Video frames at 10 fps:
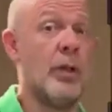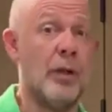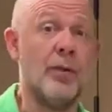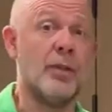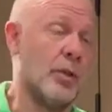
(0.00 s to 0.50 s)

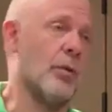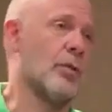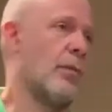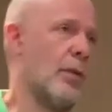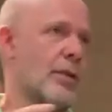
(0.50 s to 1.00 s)
if it's
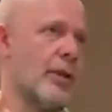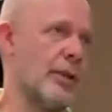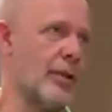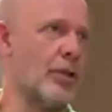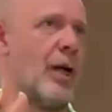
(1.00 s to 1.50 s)
used for
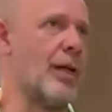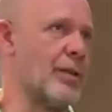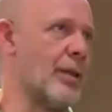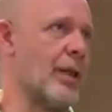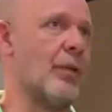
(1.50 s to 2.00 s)
certain
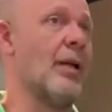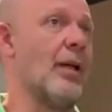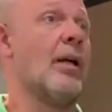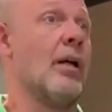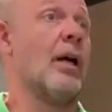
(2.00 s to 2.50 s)
shots that
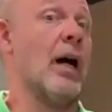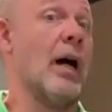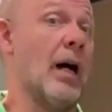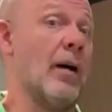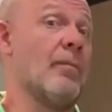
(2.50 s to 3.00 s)

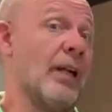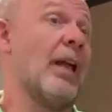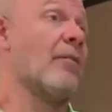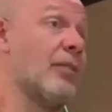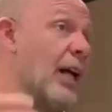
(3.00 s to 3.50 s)

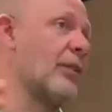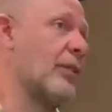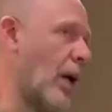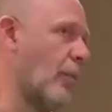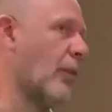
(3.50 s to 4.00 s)
have that
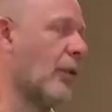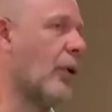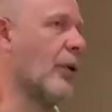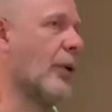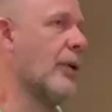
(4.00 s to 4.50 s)
type of
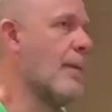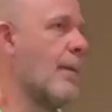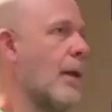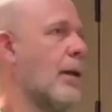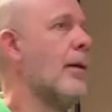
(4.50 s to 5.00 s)
look.
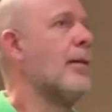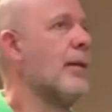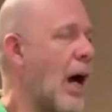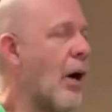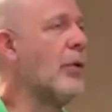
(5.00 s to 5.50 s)

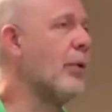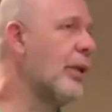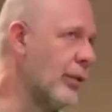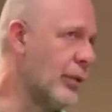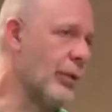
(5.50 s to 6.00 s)
Now you
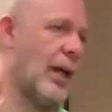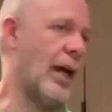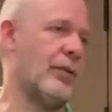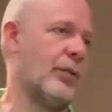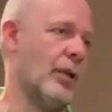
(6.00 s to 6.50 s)
can do
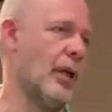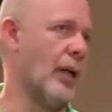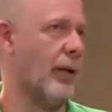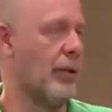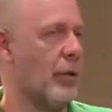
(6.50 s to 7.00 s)
that.
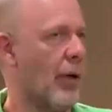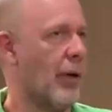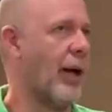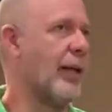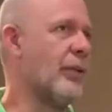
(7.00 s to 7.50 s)
You are
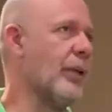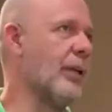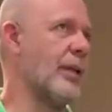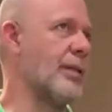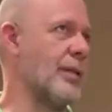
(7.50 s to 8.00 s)
writing,
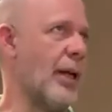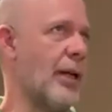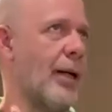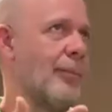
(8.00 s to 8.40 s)
let's say,